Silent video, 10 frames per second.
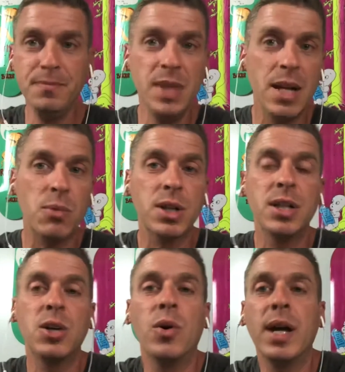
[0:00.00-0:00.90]
And we're gonna
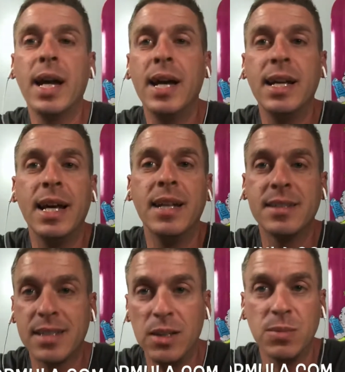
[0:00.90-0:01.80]
go ahead and
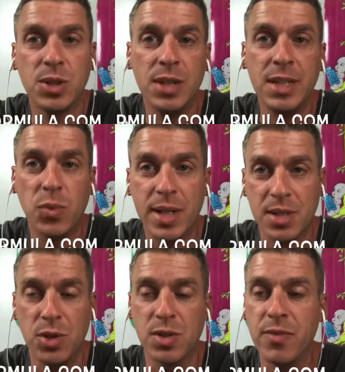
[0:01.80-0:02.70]
sell them to these West
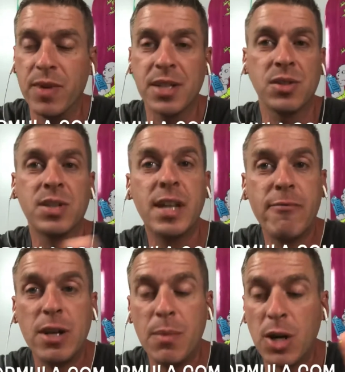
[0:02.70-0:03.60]
Coast investors, giving
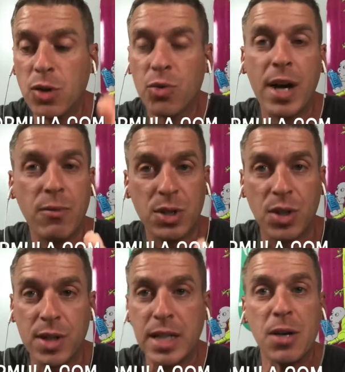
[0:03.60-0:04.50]
them a great
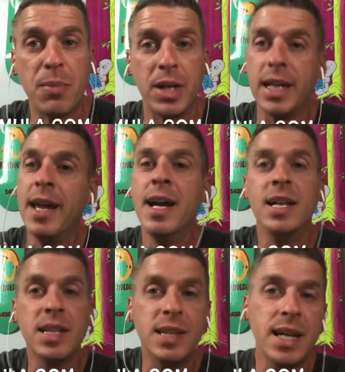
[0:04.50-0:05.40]
return on their money
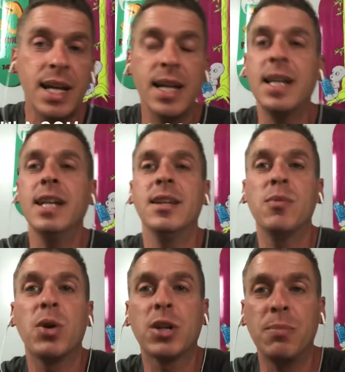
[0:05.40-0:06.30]
that they can't get in their
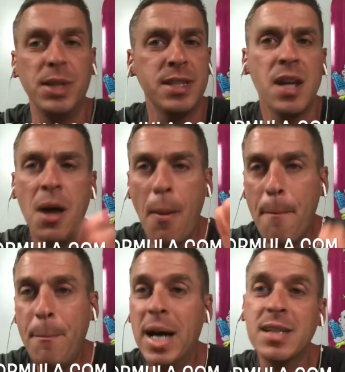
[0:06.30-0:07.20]
marketplace.
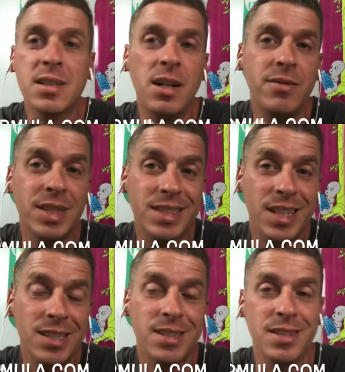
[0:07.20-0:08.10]
Best of
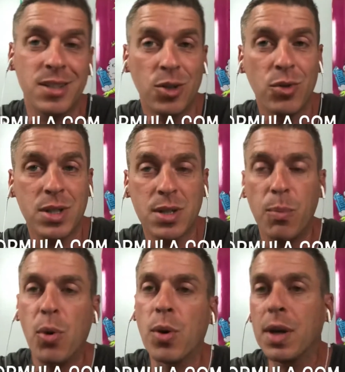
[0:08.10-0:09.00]
intentions across the
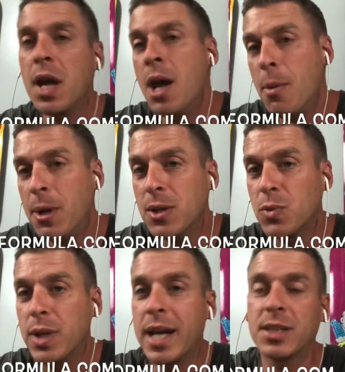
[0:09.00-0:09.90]
board. Here's
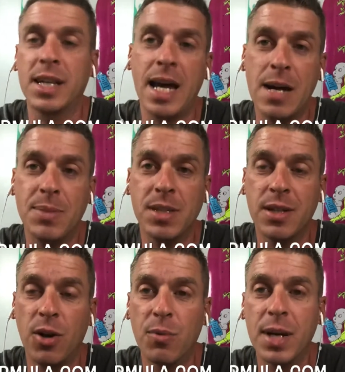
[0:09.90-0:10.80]
what actually happens in
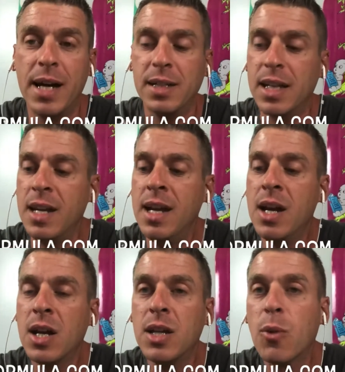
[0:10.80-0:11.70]
all reality.
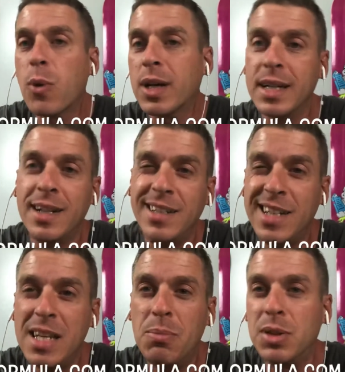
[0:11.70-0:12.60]
You're working in
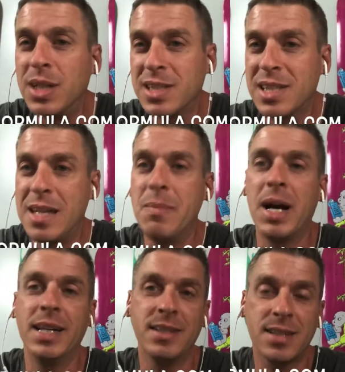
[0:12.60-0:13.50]
D plus C
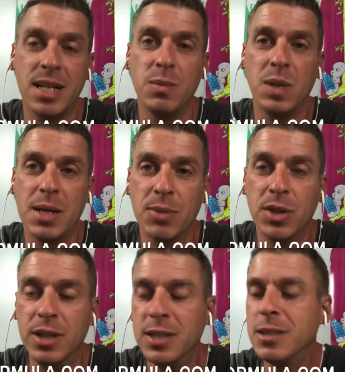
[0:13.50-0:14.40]
minus type
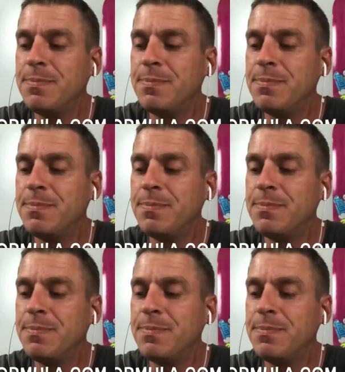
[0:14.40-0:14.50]
neighborhoods.